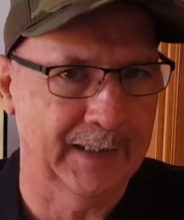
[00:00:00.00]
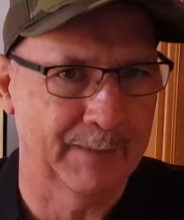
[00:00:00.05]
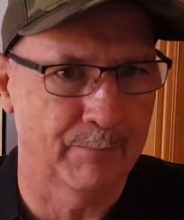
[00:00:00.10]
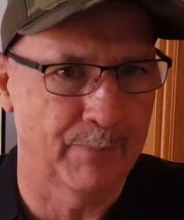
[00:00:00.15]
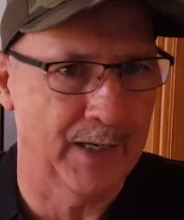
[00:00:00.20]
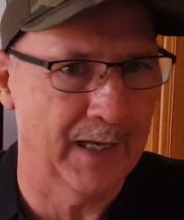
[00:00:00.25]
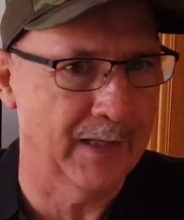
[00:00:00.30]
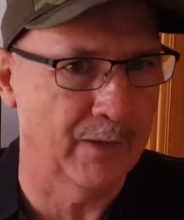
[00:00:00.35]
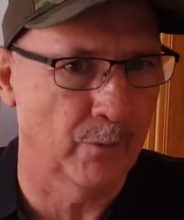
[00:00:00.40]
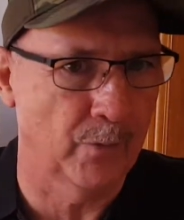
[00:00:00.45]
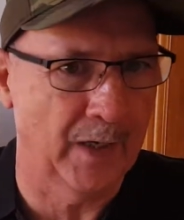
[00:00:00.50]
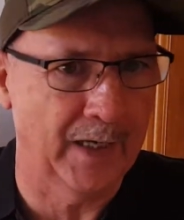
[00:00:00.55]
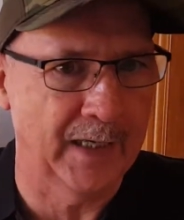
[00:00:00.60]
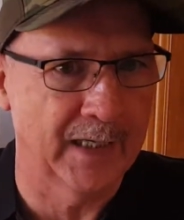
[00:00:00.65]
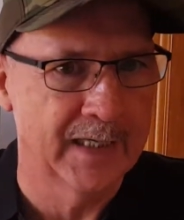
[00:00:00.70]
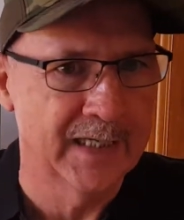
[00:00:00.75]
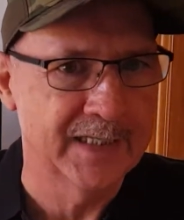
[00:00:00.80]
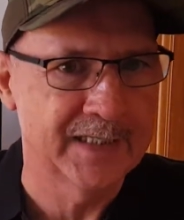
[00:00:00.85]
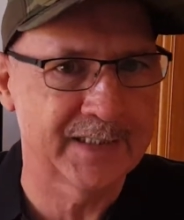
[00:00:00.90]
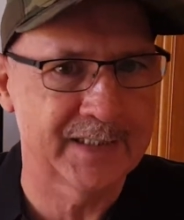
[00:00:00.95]
And by the
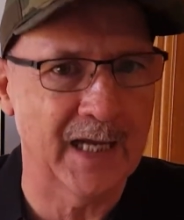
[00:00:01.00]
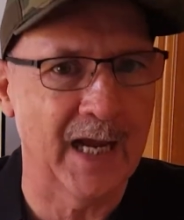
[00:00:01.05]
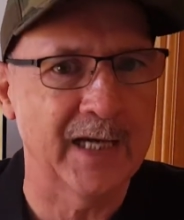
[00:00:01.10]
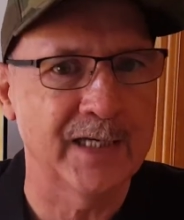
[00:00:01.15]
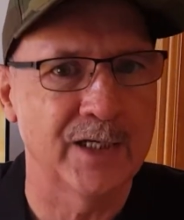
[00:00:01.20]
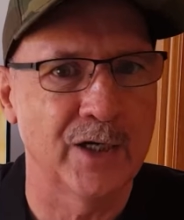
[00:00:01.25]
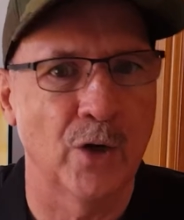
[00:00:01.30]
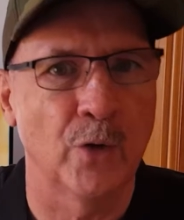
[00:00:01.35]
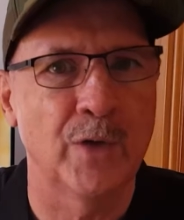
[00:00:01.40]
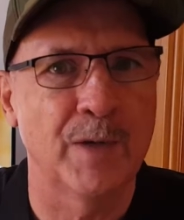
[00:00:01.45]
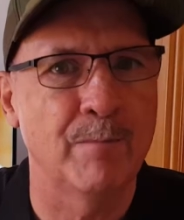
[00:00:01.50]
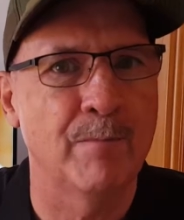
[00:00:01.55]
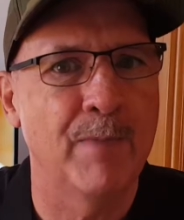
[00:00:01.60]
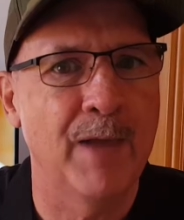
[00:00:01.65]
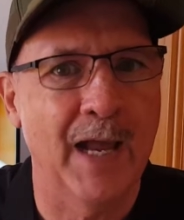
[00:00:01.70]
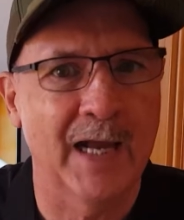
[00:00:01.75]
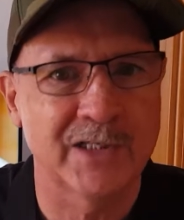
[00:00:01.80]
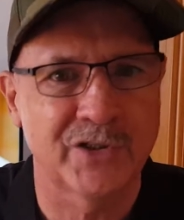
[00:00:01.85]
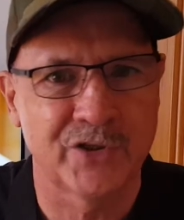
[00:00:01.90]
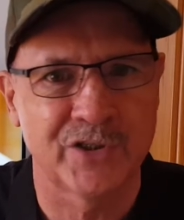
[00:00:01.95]
way, side note,
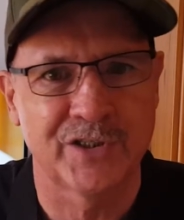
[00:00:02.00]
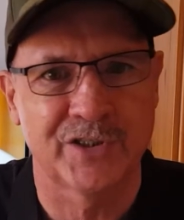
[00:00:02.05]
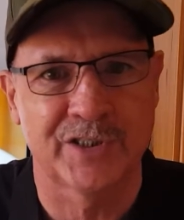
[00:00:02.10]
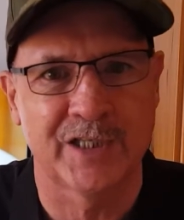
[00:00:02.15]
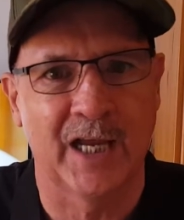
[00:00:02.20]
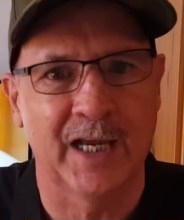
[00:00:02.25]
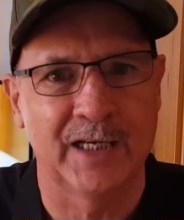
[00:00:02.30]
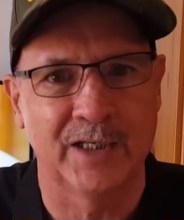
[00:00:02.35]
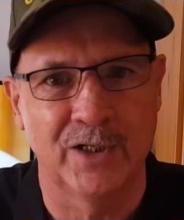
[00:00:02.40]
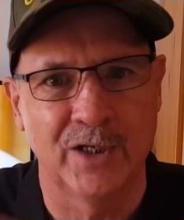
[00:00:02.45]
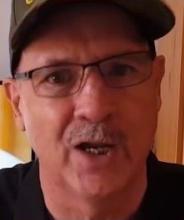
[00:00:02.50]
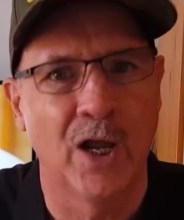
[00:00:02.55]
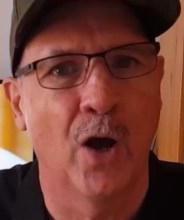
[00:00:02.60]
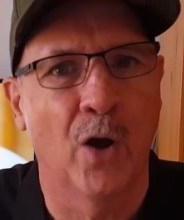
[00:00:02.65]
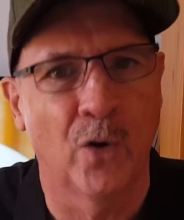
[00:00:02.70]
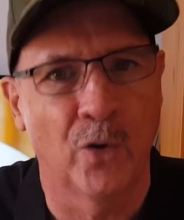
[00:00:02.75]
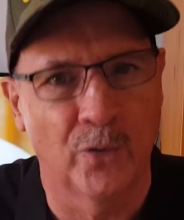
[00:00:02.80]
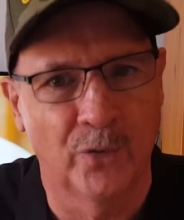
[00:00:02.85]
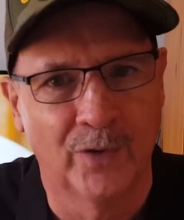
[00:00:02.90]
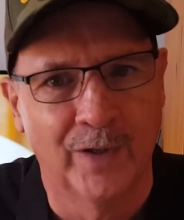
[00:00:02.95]
imagine saying
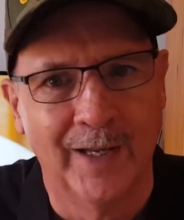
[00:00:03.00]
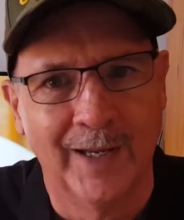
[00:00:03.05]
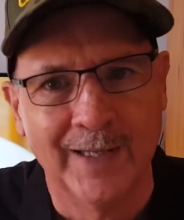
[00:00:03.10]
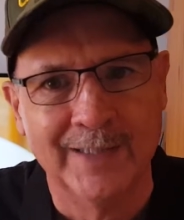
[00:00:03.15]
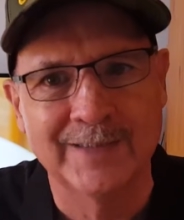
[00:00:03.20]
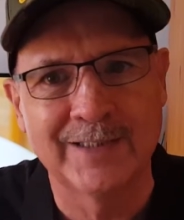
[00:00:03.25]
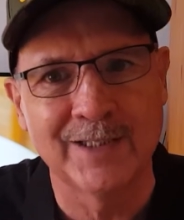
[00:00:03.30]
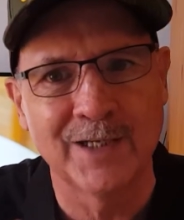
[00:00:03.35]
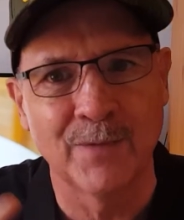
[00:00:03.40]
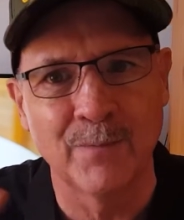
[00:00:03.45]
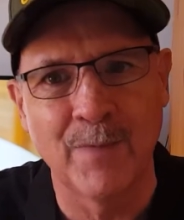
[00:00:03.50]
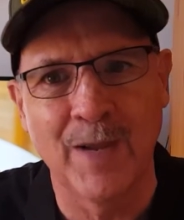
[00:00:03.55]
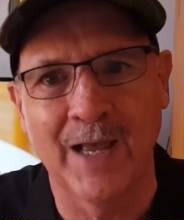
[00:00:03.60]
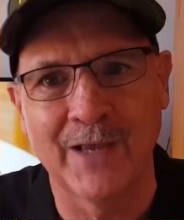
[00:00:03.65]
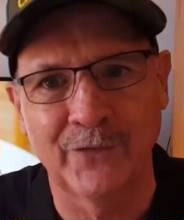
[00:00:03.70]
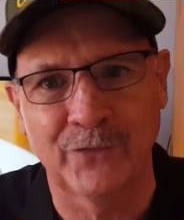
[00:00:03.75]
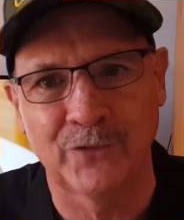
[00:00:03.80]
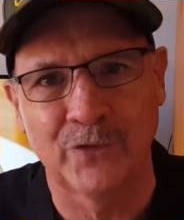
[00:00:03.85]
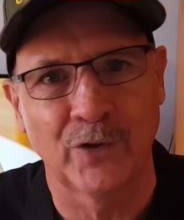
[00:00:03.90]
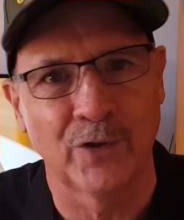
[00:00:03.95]
no to your
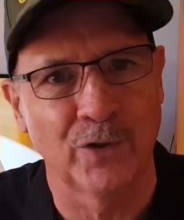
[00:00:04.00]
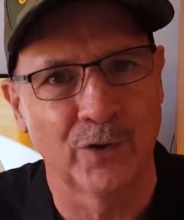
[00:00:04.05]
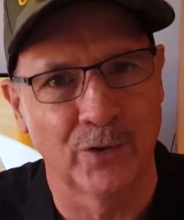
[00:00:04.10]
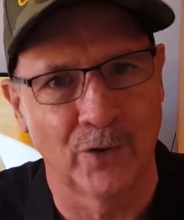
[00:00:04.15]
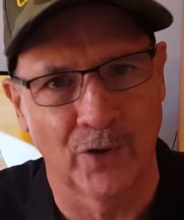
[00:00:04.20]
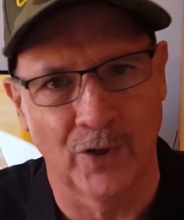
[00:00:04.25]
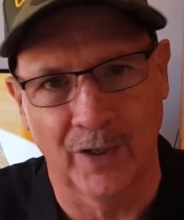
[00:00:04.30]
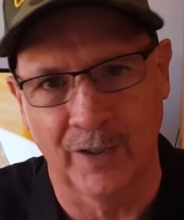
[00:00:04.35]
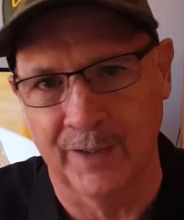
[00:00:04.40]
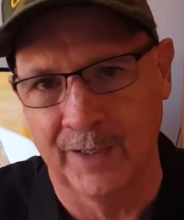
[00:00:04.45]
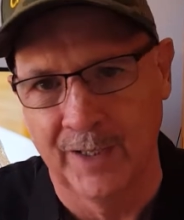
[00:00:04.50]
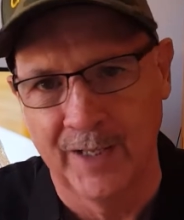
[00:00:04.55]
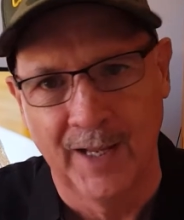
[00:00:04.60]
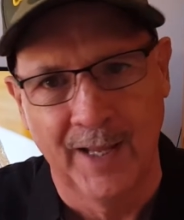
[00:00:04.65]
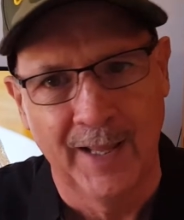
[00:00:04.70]
master and Lord.